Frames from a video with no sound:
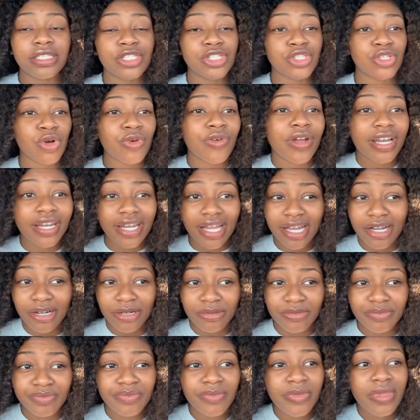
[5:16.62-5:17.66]
So right now,
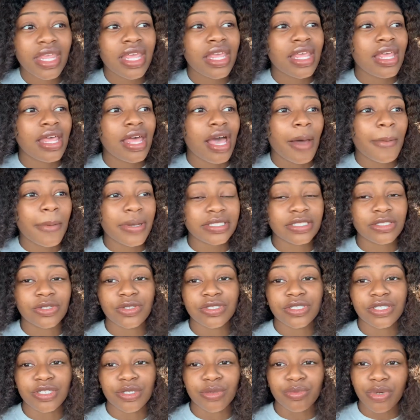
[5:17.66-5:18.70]
I'm about to go
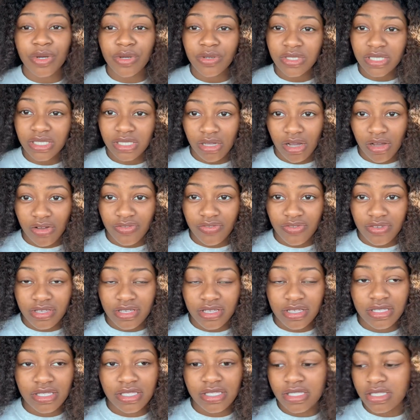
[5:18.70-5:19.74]
to the post
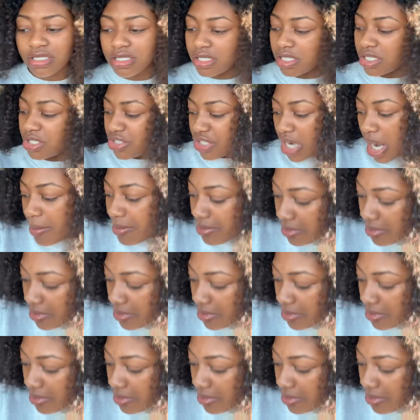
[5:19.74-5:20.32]
office to drop